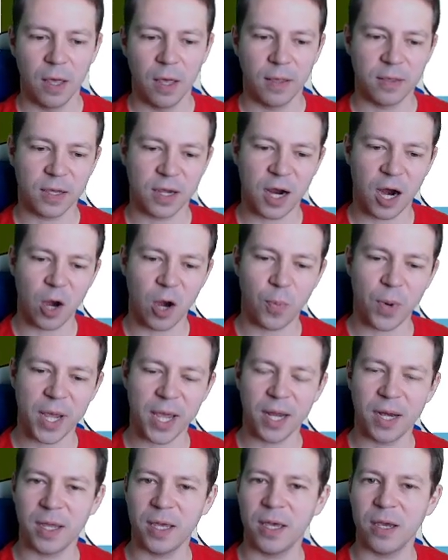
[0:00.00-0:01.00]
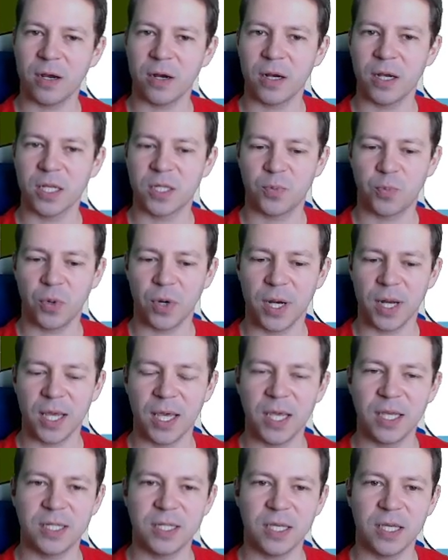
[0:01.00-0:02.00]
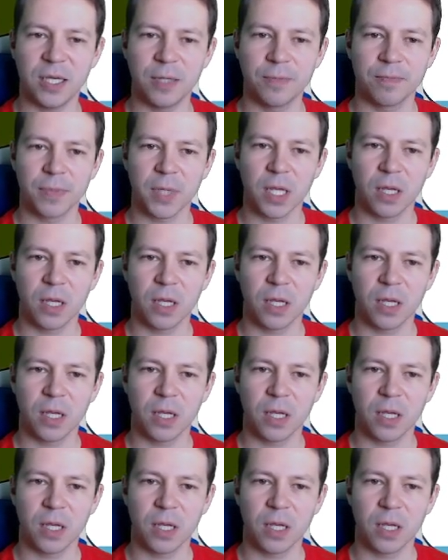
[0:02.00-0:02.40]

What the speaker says: The card play in here is pretty easy,